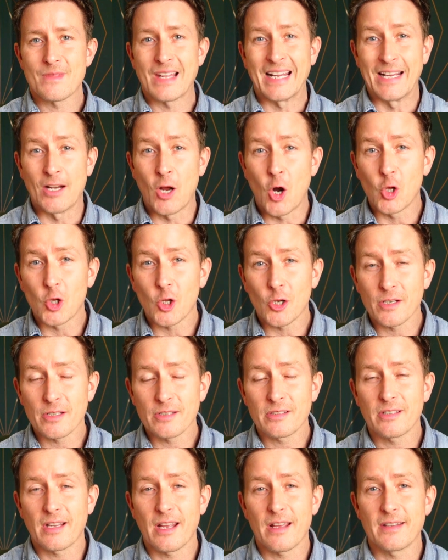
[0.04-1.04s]
In all
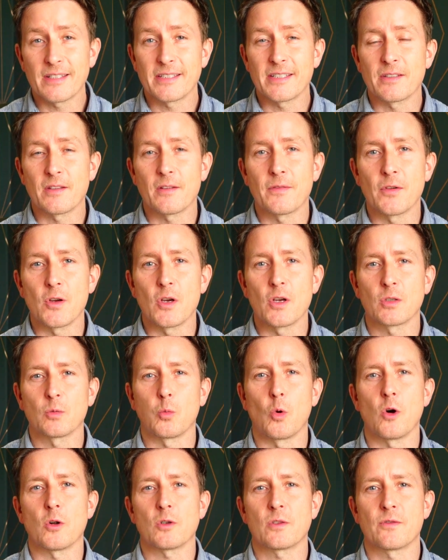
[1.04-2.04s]
honesty, this is the first
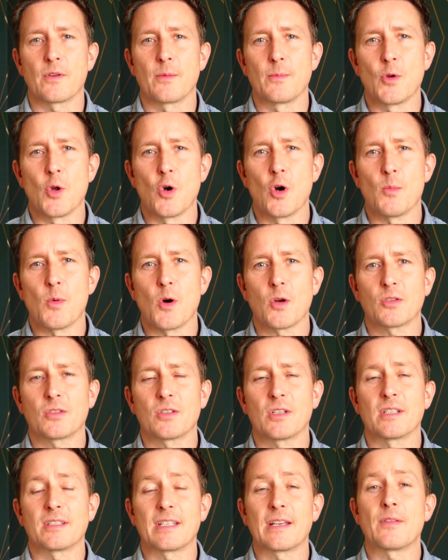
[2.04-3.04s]
watch from NOMOS
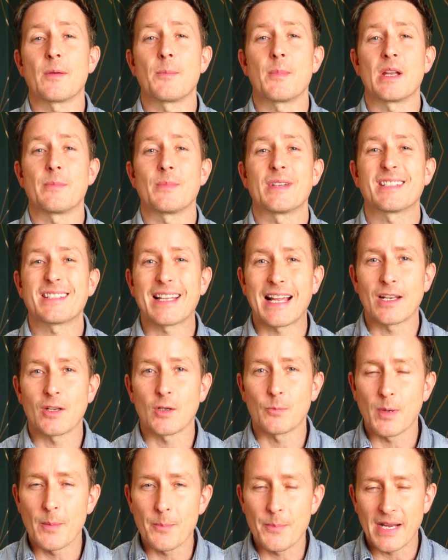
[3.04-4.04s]
that has ever made me stand
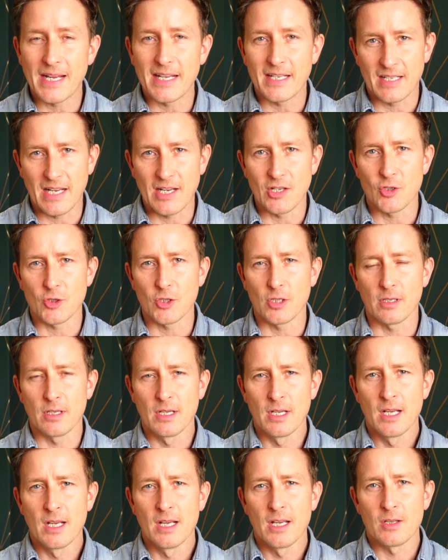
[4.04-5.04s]
up and pay attention.
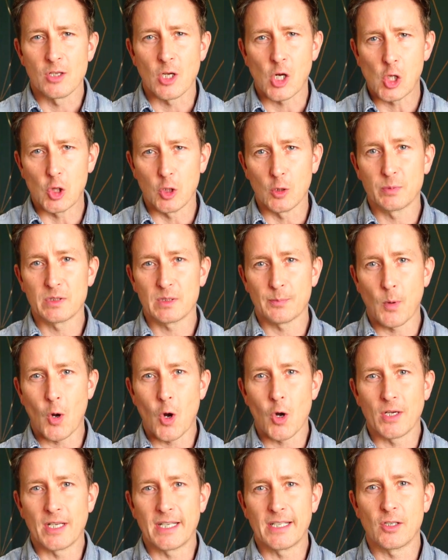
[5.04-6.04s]
The Club
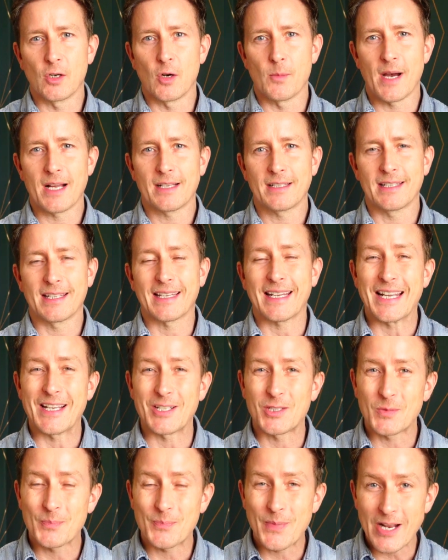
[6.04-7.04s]
Sport Neomatic,
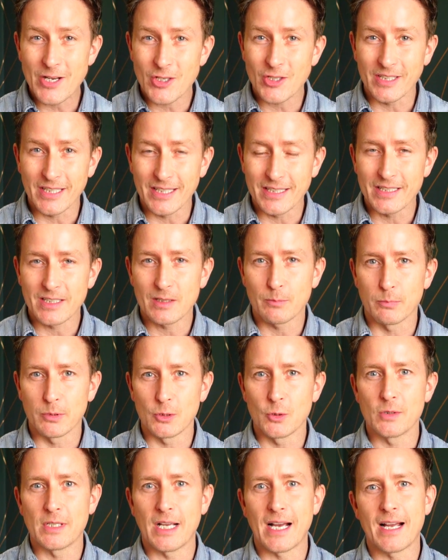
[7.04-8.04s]
especially in this
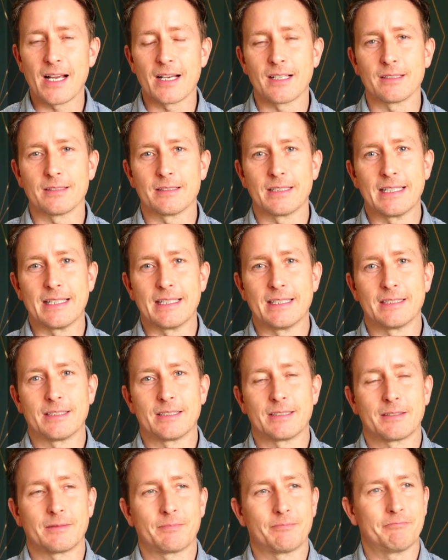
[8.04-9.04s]
blue dial,
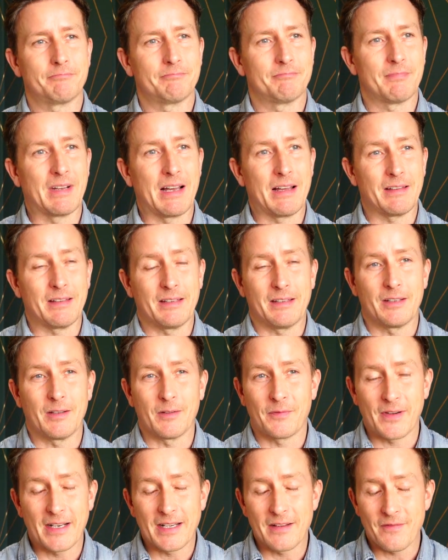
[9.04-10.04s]
you'll
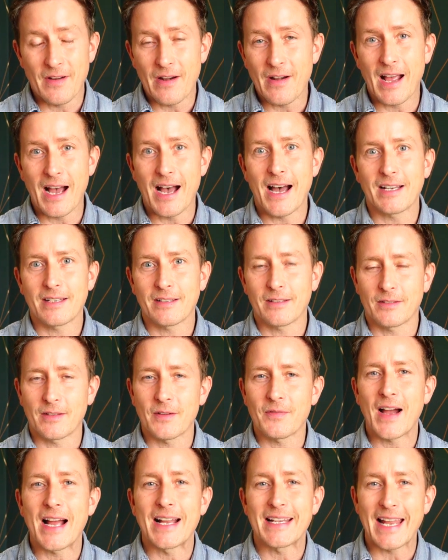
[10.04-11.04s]
find it very hard to
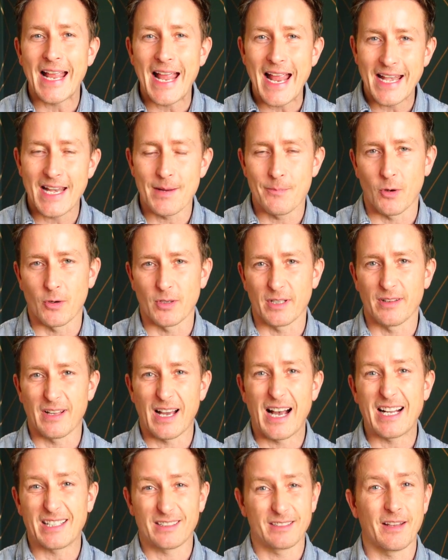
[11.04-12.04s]
find anybody that
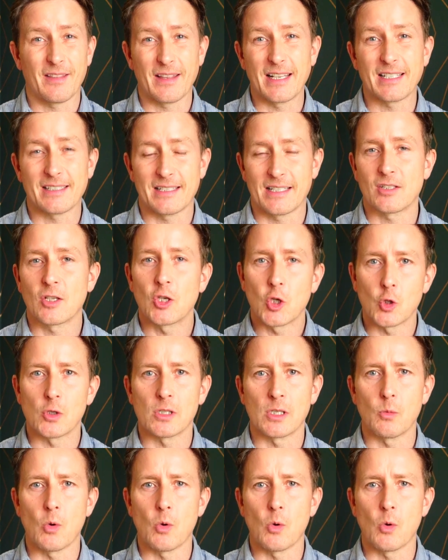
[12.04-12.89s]
actually thinks it's an ugly